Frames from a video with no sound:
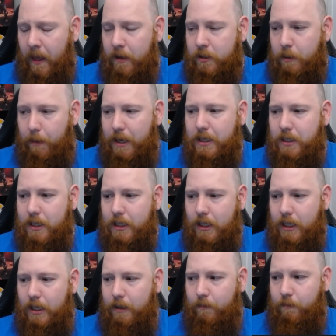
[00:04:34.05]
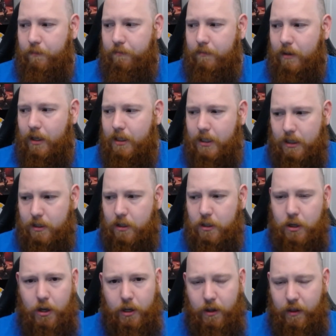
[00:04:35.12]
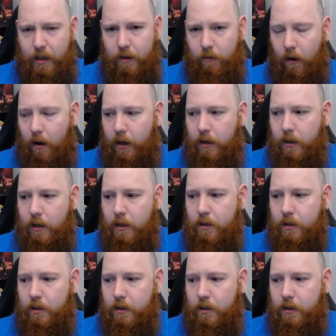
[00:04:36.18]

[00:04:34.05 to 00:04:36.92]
So basically, it does a certain thing, right?